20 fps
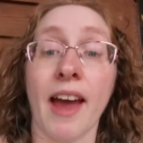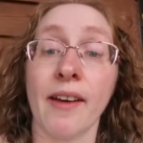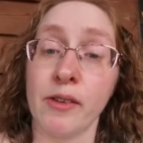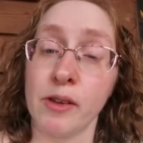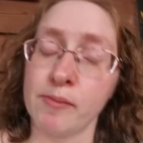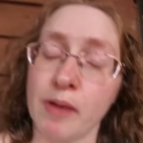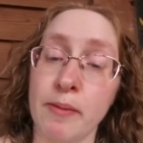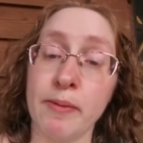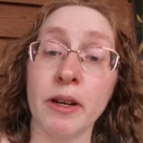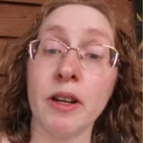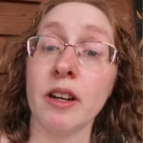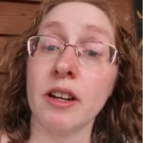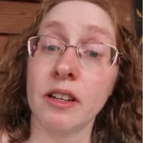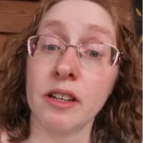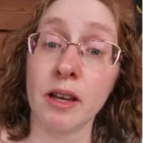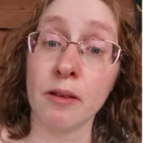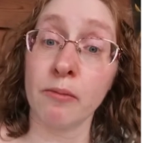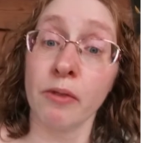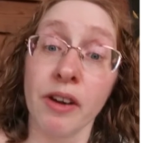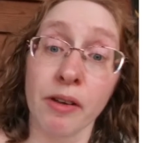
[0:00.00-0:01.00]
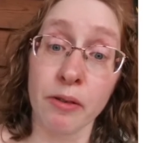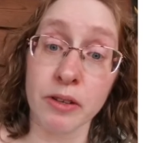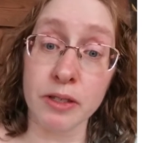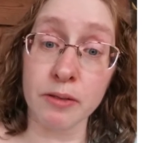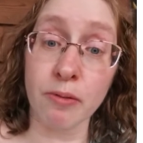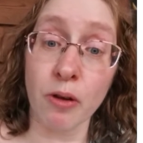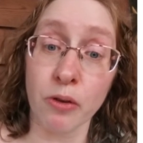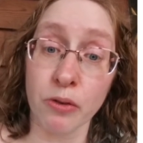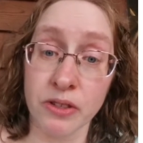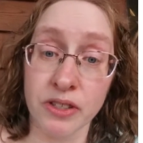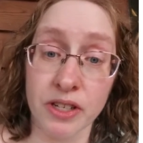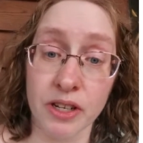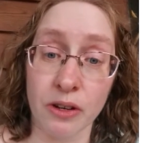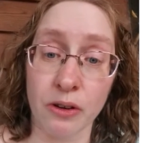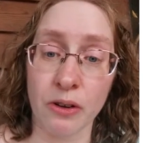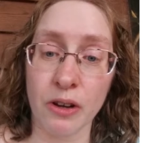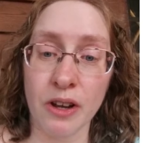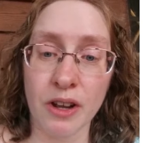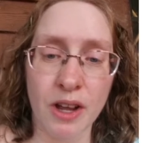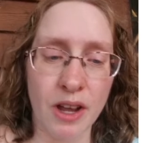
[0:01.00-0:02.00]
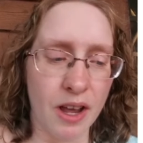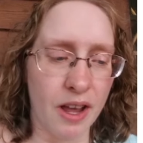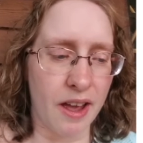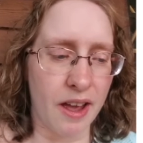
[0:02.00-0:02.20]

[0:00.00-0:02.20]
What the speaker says: having my period come when it was supposed to,